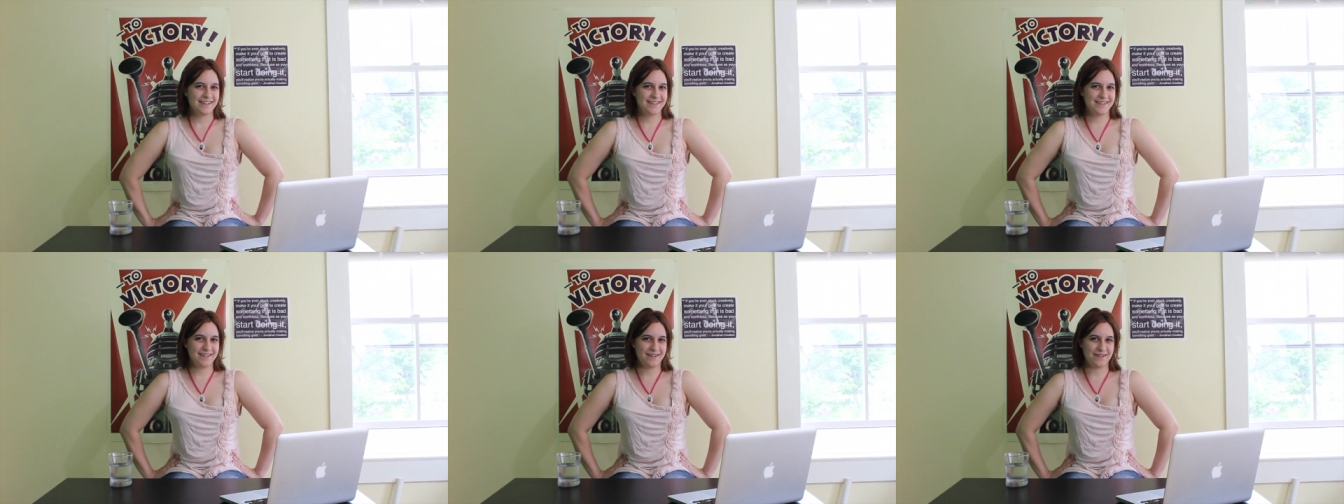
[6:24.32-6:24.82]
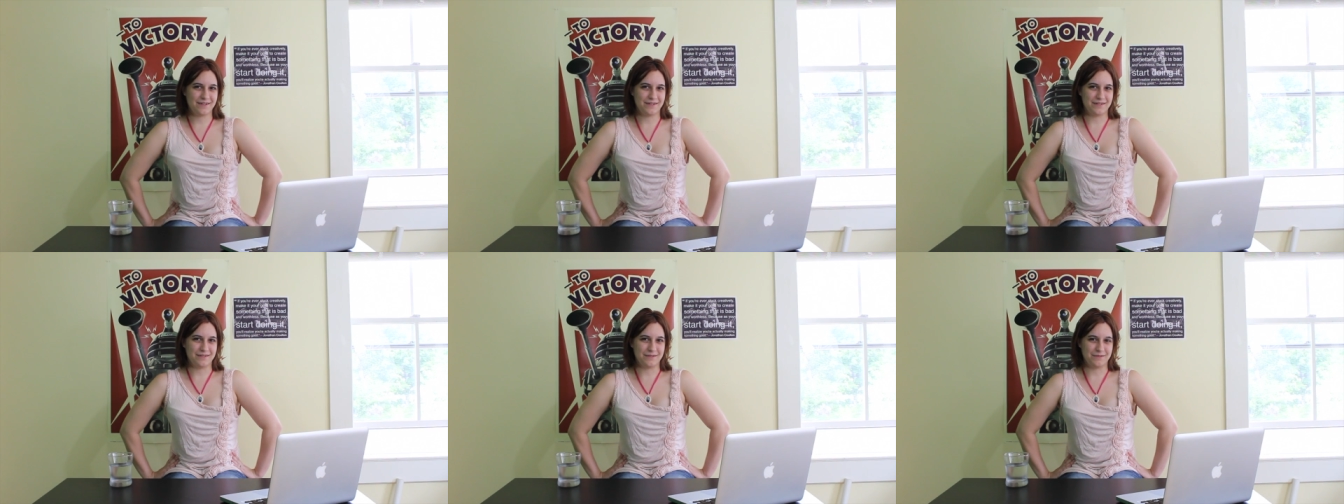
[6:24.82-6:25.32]

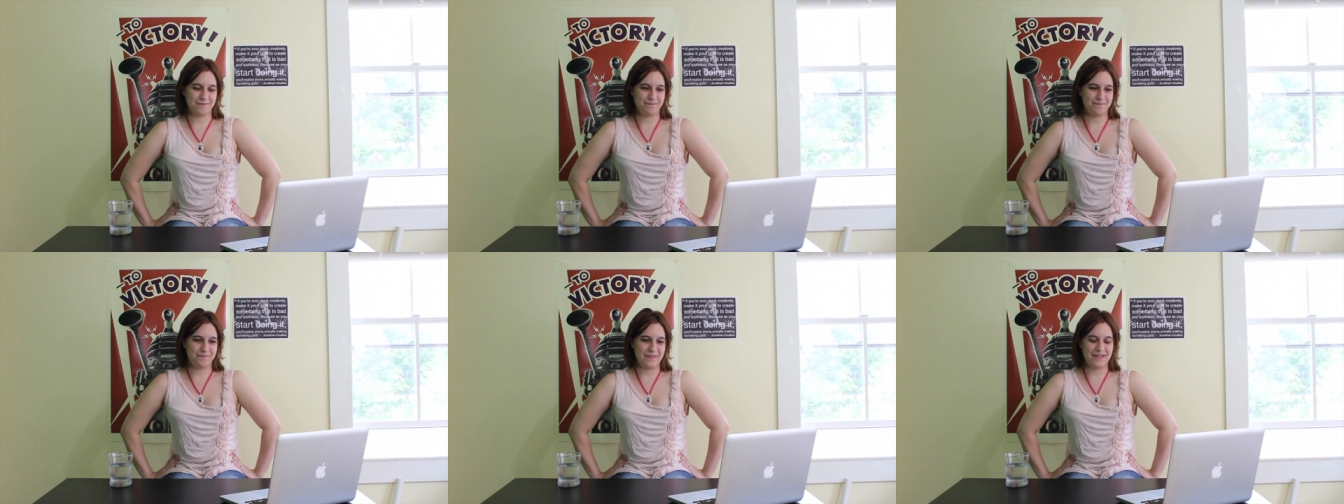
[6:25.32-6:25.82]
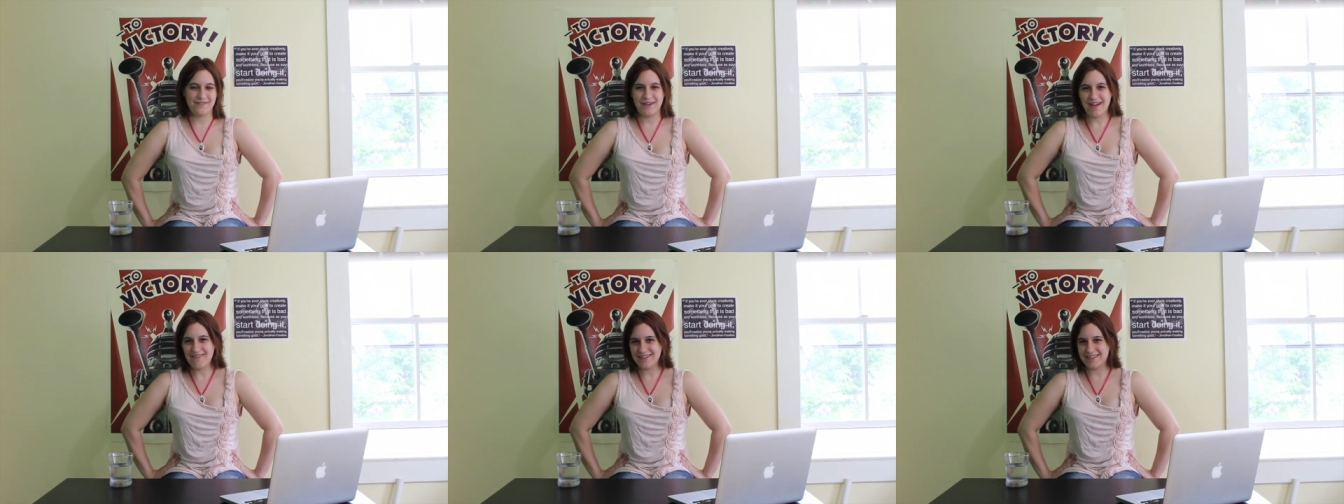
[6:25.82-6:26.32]
So if you
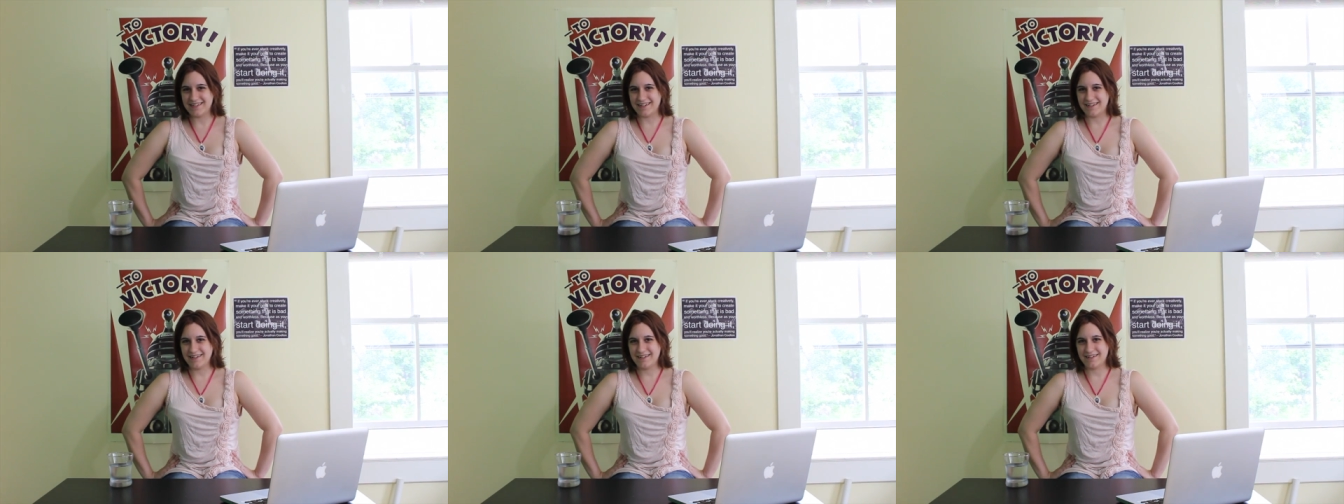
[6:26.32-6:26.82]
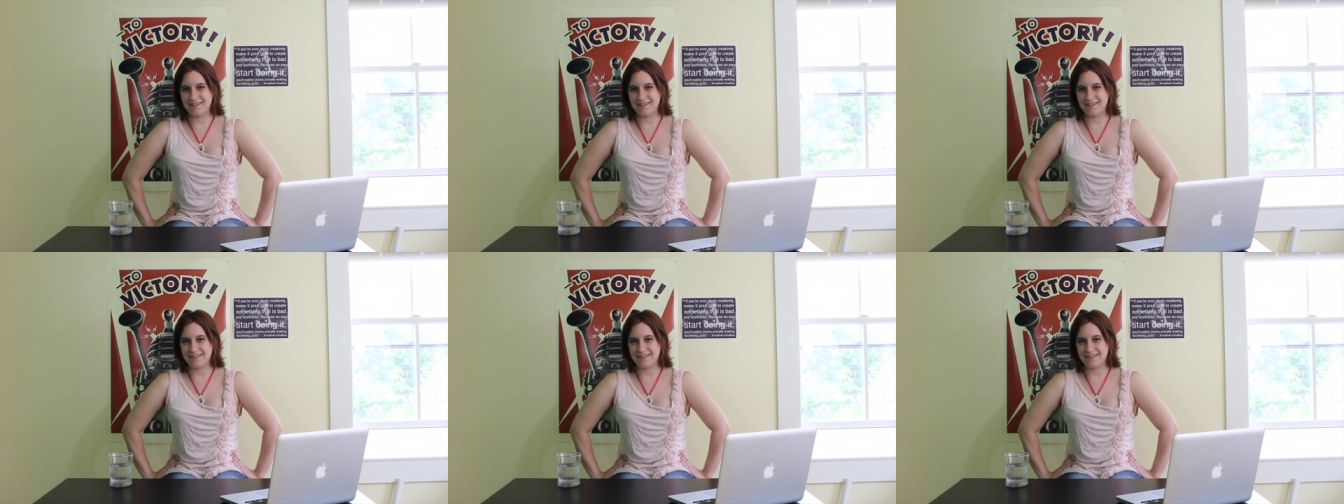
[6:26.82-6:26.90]
haven't seen it,